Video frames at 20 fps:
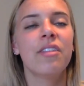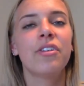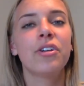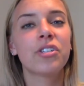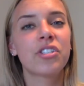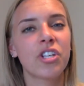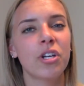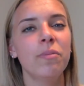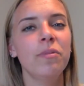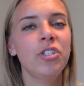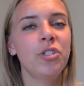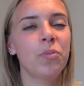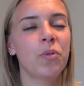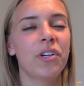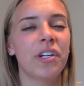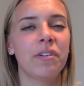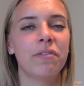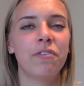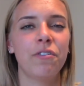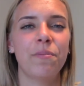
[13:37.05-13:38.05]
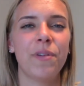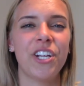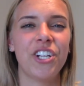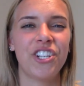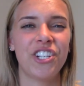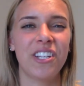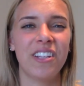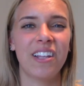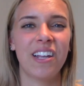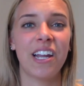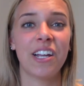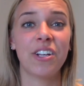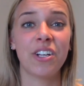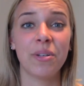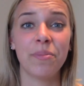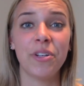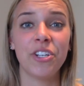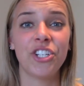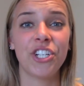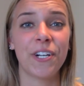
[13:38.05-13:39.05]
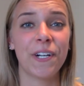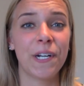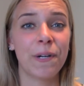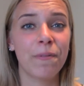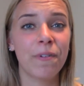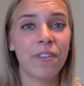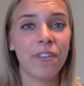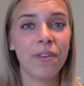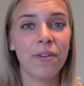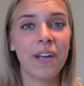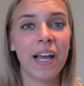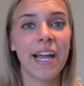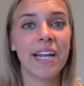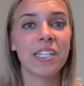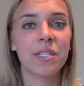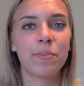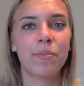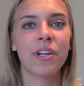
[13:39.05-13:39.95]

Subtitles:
There's so much more information that I could be sharing with you guys,